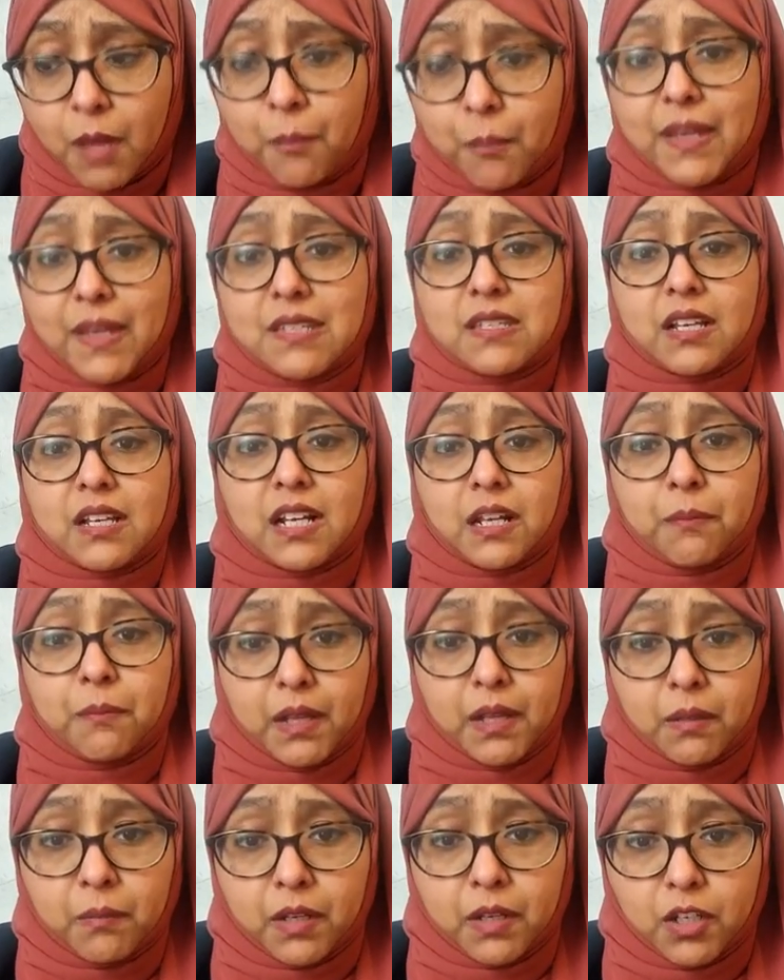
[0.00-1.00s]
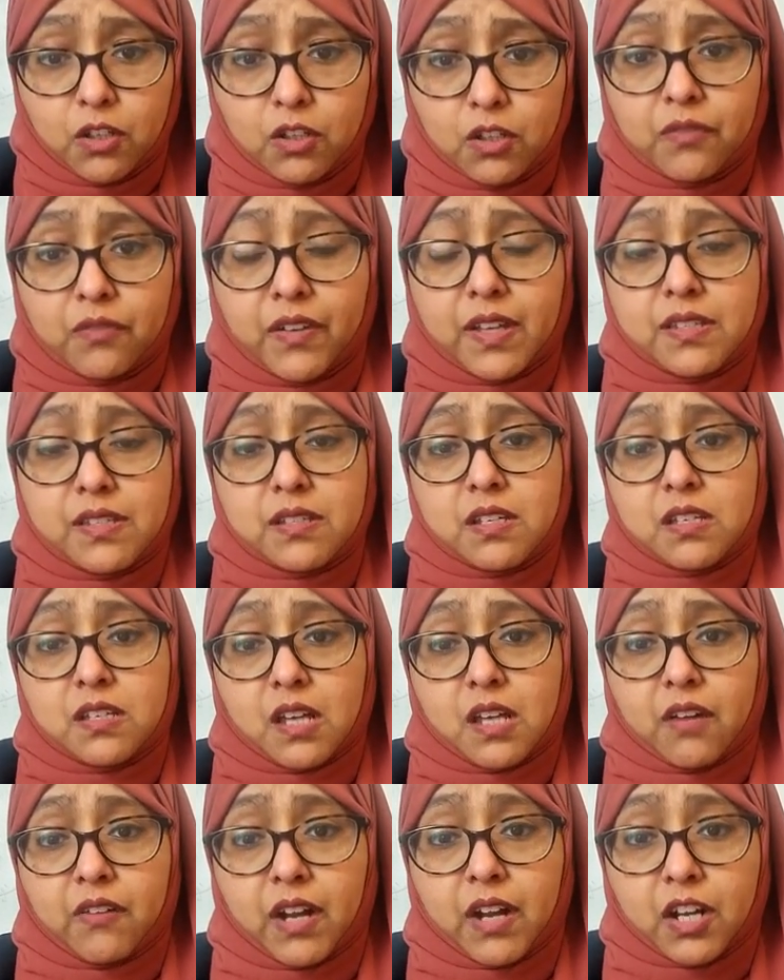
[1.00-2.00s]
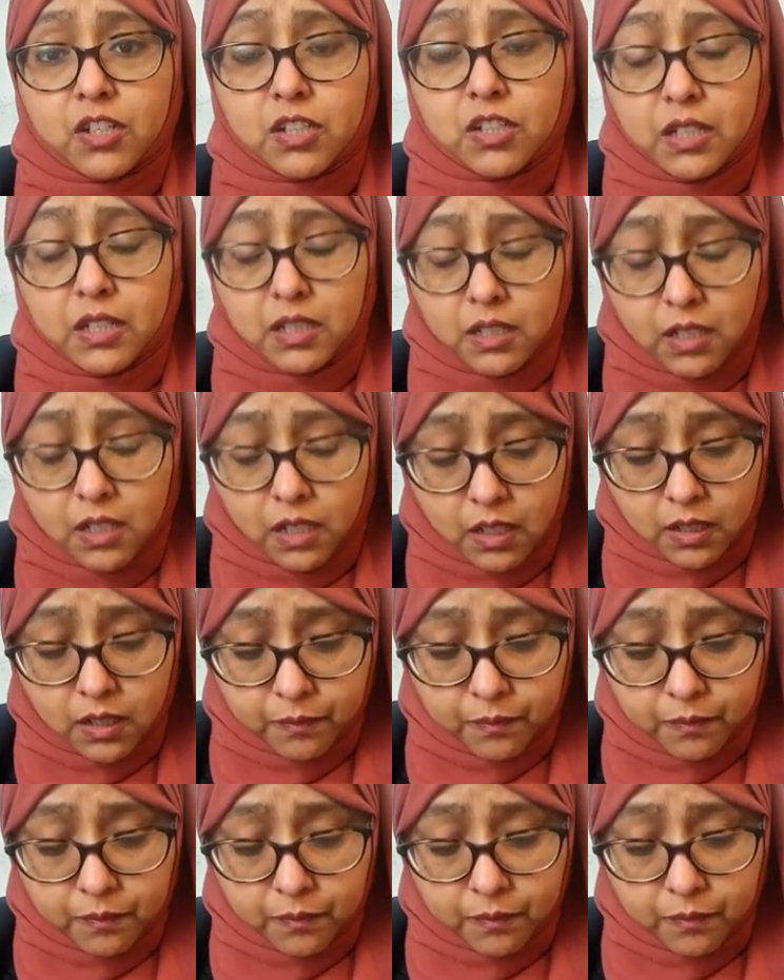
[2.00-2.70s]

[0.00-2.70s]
Basically, many universities are actually...